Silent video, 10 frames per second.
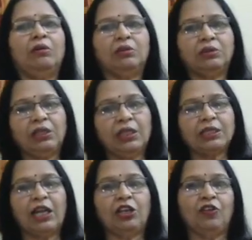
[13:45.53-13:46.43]
these
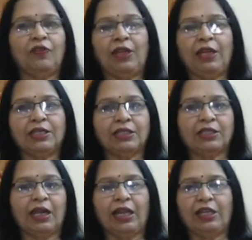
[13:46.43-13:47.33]
kind of illnesses are
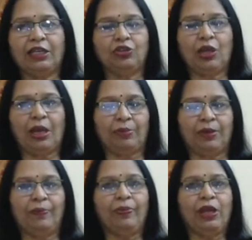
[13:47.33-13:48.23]
likely to happen.
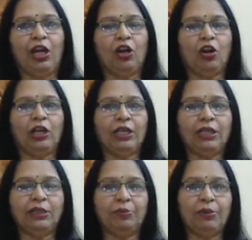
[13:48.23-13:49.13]
Accordingly,
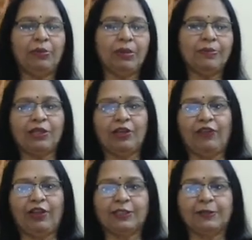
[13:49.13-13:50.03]
the premiums are
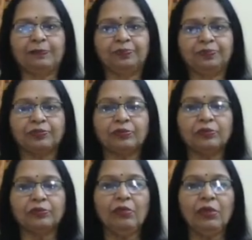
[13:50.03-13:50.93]
fixed.
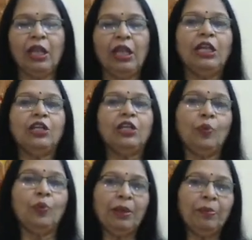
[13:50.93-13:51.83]
So
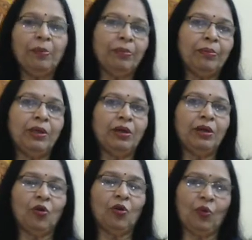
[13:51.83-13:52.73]
when
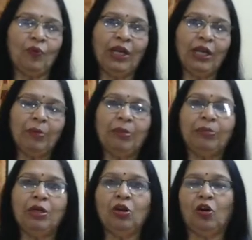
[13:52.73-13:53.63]
a
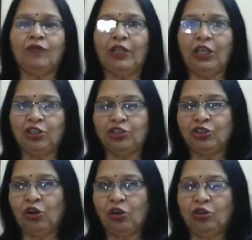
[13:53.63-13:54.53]
member of the
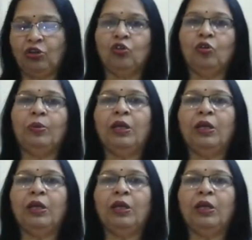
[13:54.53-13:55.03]
insured group